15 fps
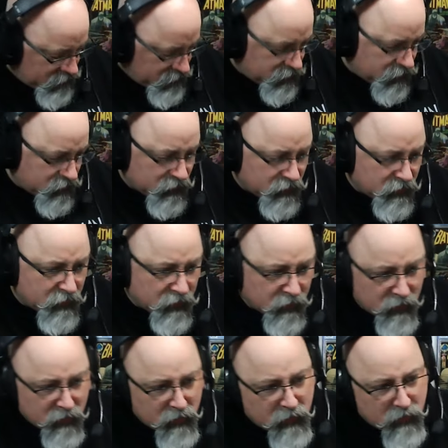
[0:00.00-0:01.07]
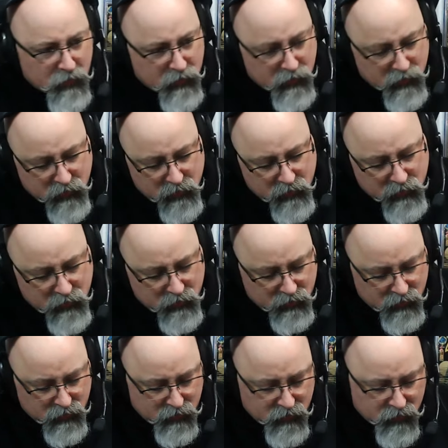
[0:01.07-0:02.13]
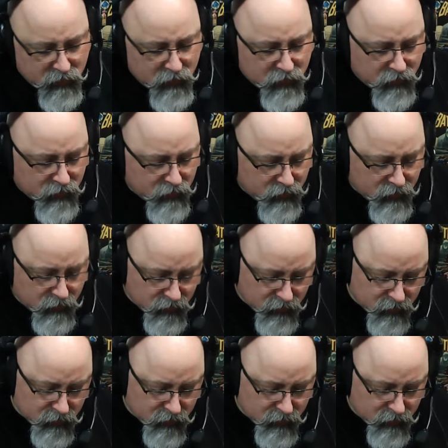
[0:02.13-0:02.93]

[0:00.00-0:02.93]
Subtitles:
(no one is talking)